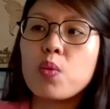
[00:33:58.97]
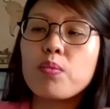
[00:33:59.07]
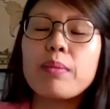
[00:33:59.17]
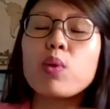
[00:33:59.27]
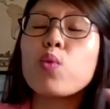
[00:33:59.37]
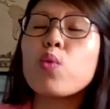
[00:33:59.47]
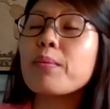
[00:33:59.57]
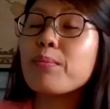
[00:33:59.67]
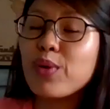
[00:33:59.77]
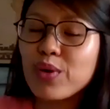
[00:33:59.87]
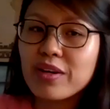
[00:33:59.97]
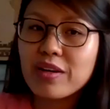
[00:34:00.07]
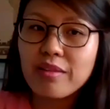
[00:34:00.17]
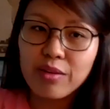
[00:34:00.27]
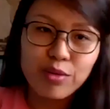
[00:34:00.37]
maybe one book
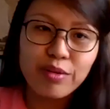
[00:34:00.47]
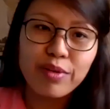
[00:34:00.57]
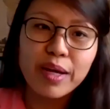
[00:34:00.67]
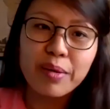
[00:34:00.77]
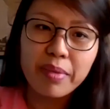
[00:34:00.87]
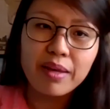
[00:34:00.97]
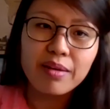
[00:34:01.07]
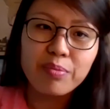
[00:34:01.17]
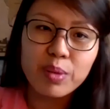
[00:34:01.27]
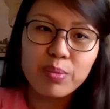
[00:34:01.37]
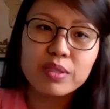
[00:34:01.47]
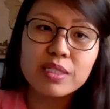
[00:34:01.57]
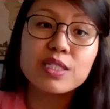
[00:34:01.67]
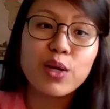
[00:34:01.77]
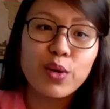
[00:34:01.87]
that you can recommend people to
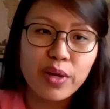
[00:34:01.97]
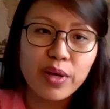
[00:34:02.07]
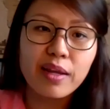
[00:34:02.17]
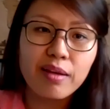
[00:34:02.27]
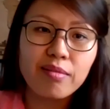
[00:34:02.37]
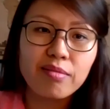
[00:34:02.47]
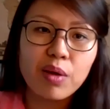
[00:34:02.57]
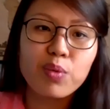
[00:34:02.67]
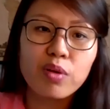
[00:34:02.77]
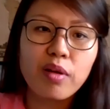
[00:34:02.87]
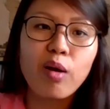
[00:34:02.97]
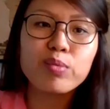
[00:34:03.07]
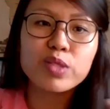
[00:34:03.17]
start reading that will help